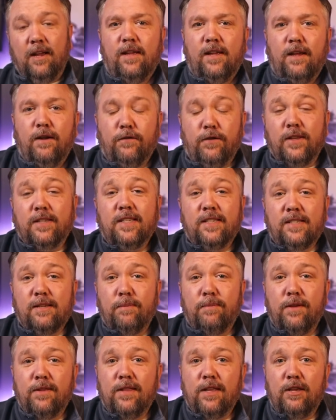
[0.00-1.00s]
If this is
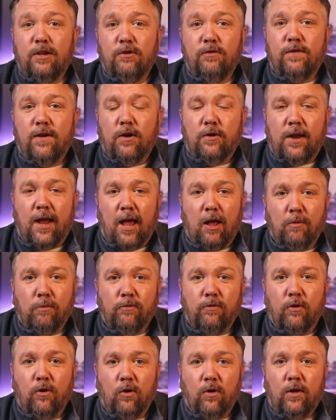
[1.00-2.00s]
something that you found
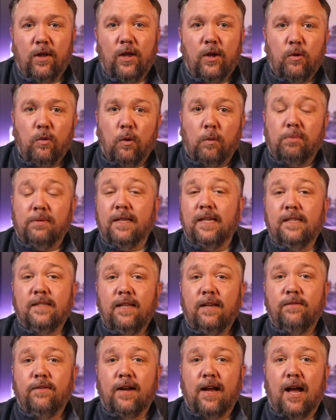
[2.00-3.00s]
helpful, well, please
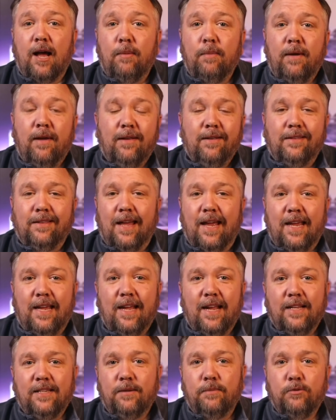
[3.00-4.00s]
leave a comment,
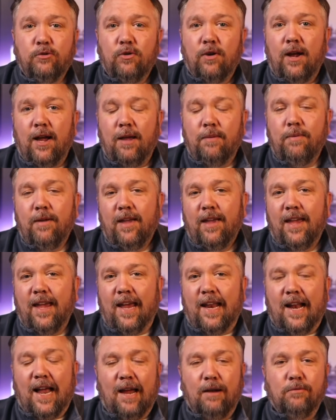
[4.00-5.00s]
like, and subscribe,
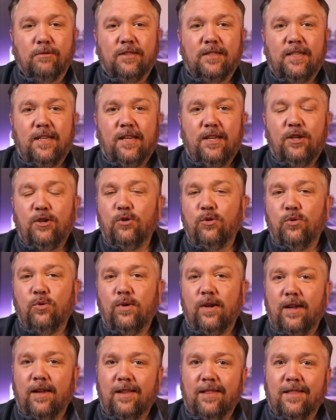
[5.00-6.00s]
and I will see
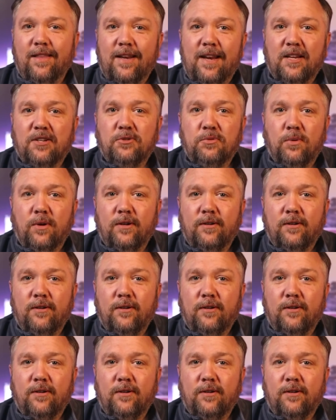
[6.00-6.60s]
you in the next one.